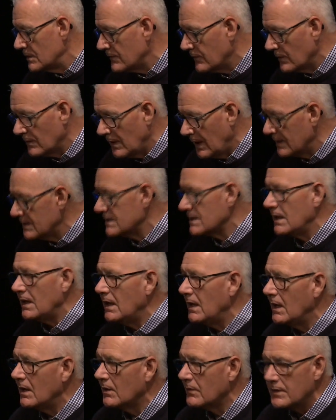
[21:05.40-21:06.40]
you use for like
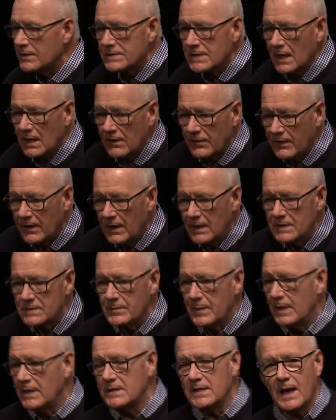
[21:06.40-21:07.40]
skiing or those kind of
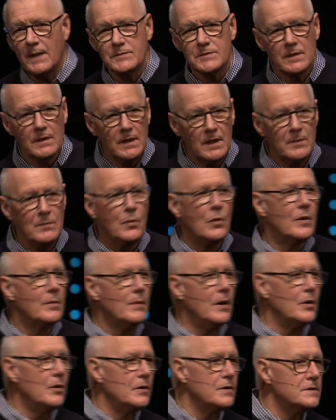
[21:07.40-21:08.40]
things, many times they're
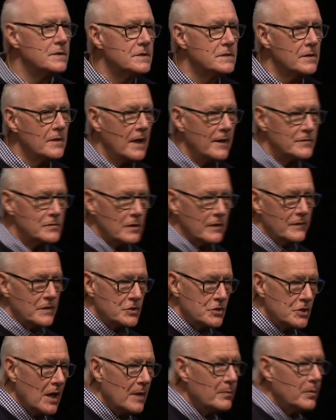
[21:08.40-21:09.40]
inboard motors, and so they have sort of
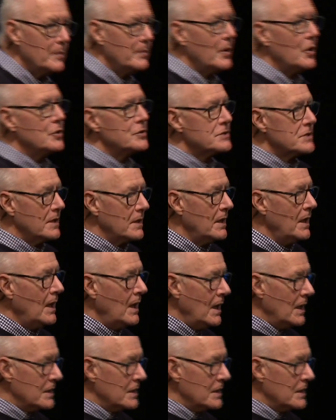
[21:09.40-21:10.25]
a jet propulsion